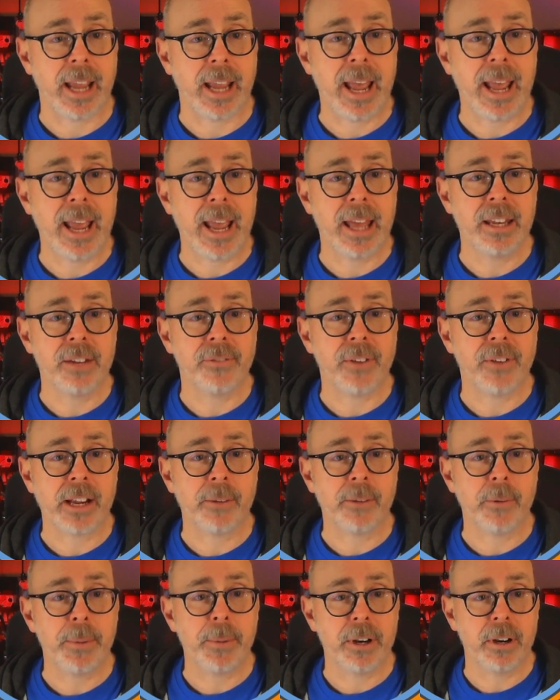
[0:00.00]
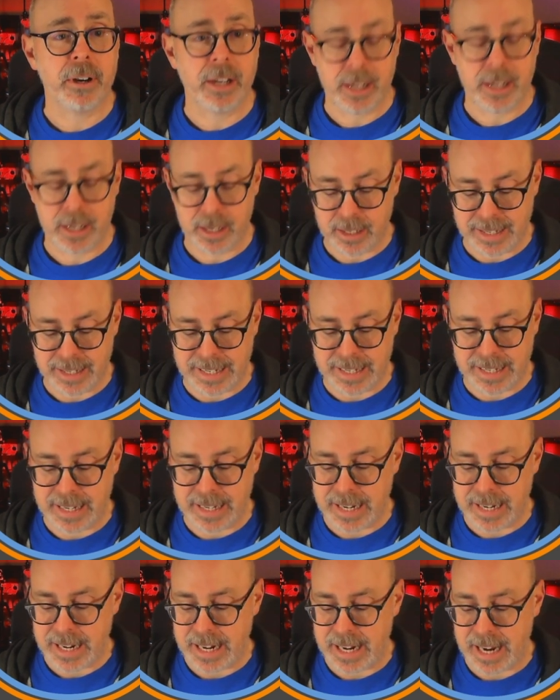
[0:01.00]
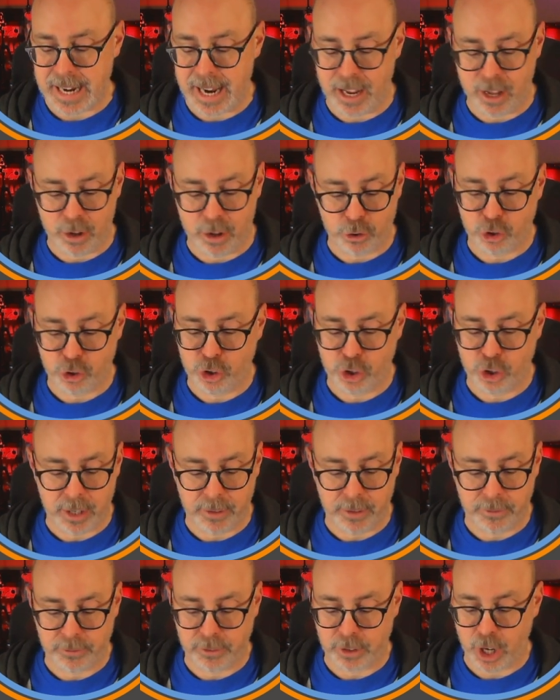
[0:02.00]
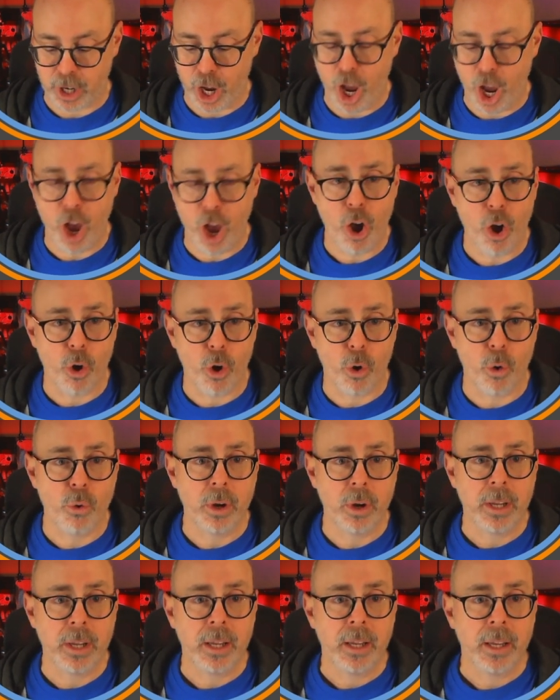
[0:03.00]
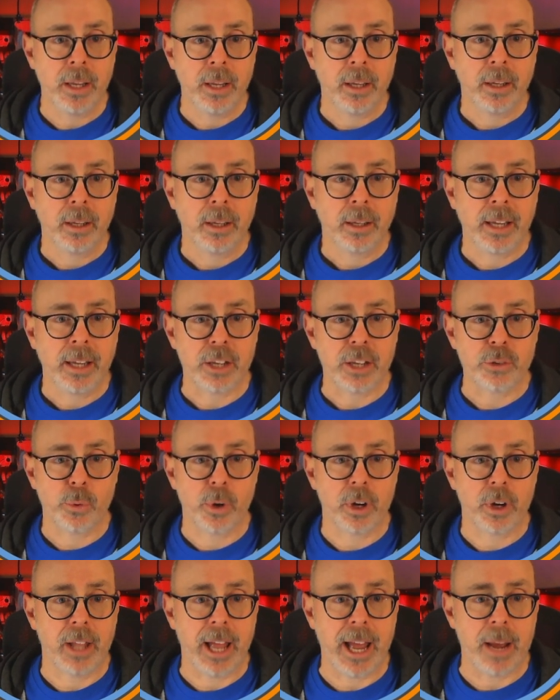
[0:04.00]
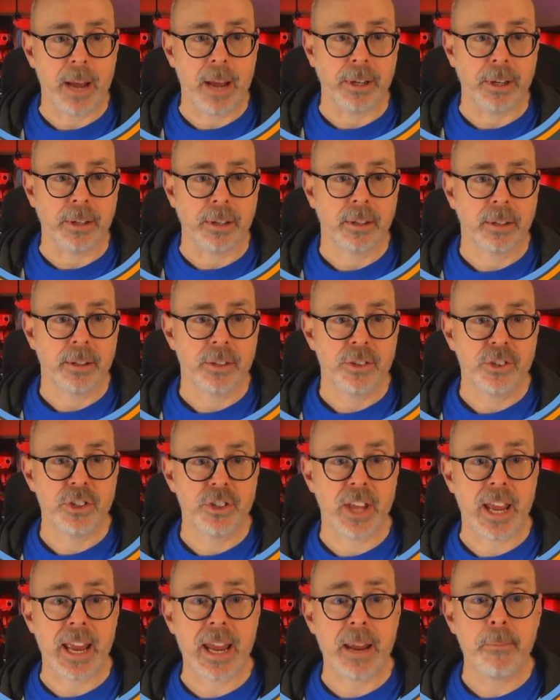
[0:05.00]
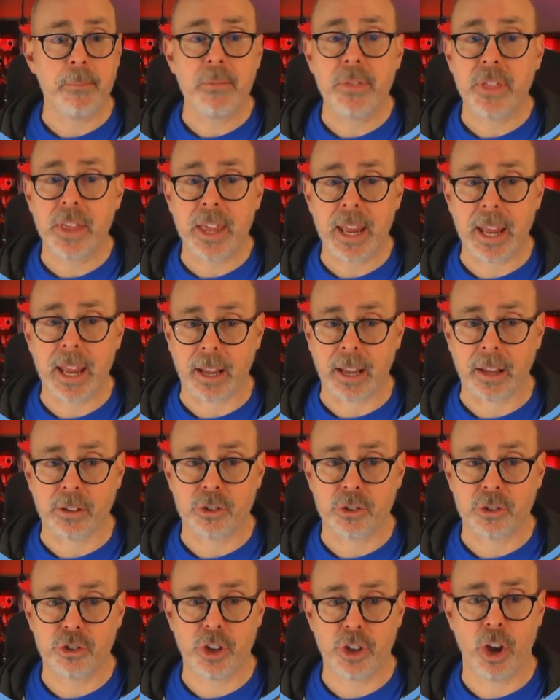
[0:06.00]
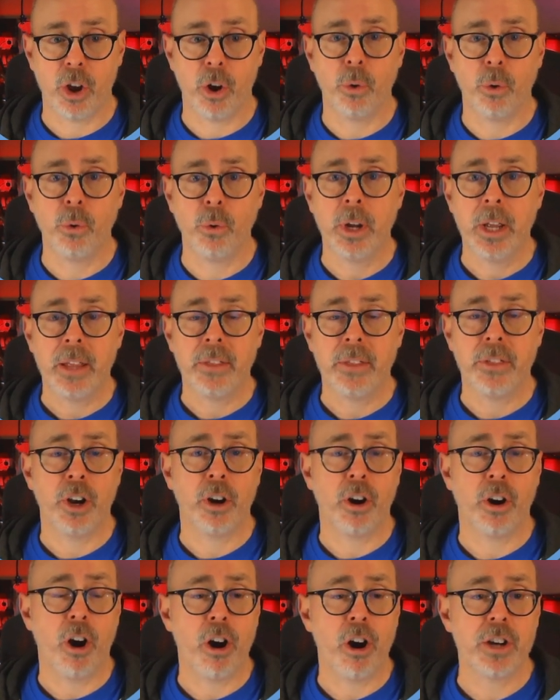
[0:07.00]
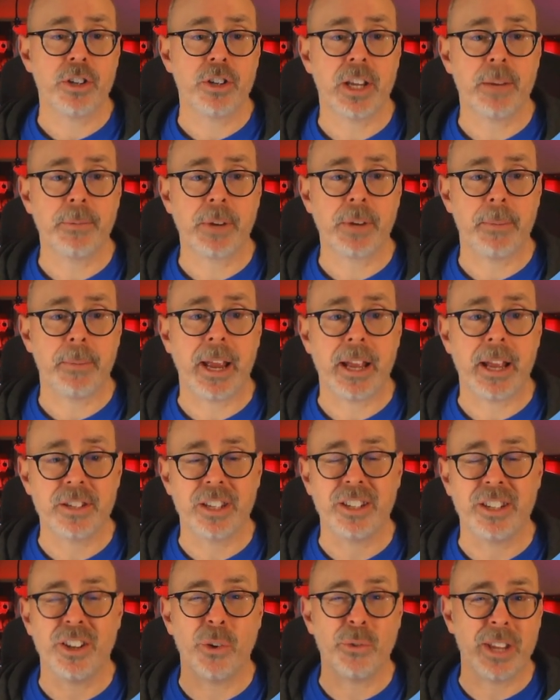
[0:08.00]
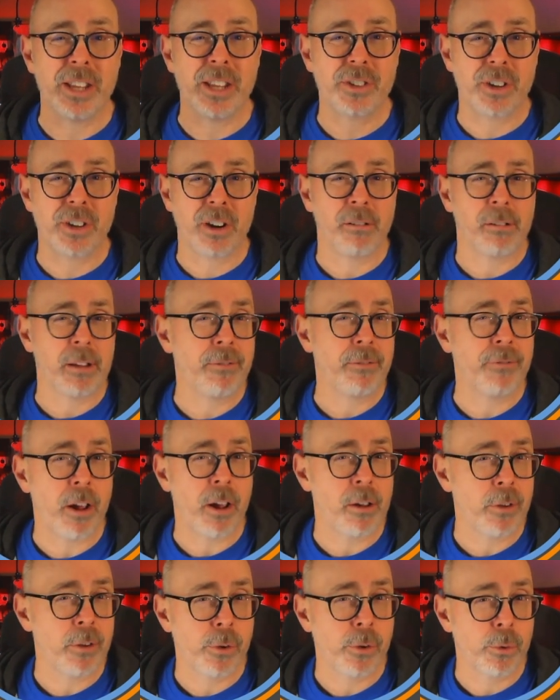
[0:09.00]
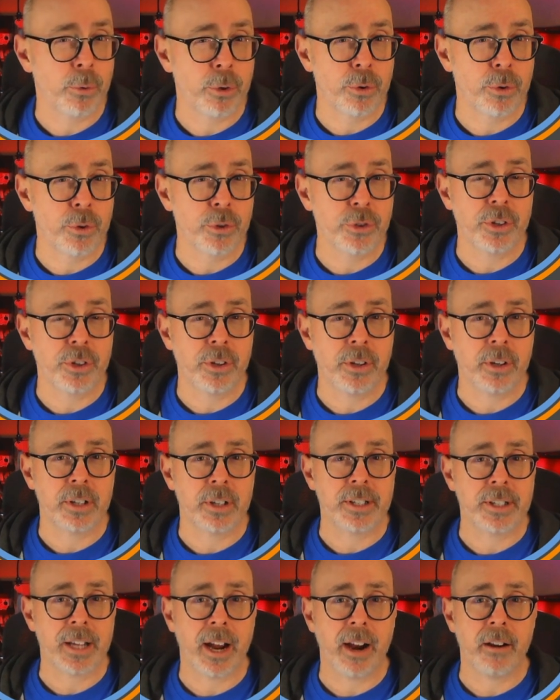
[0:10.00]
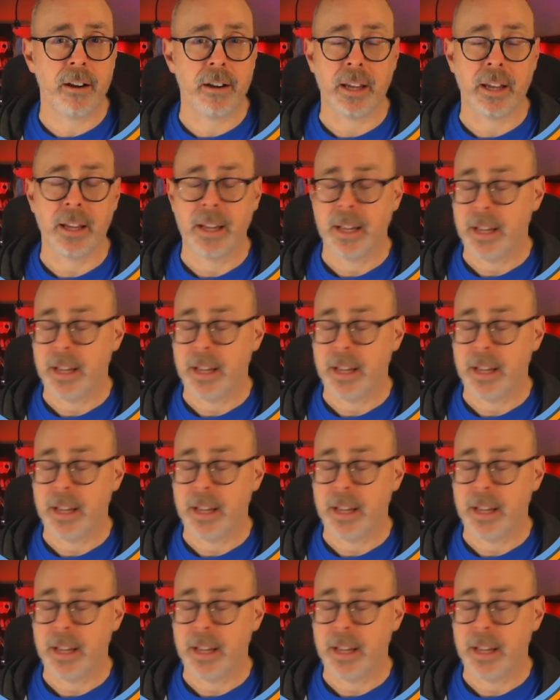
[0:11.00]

And if I come up here and hit dl shift-o, guess what'll happen? Same thing. So there are some commands that don't necessarily follow the rules to their entirety.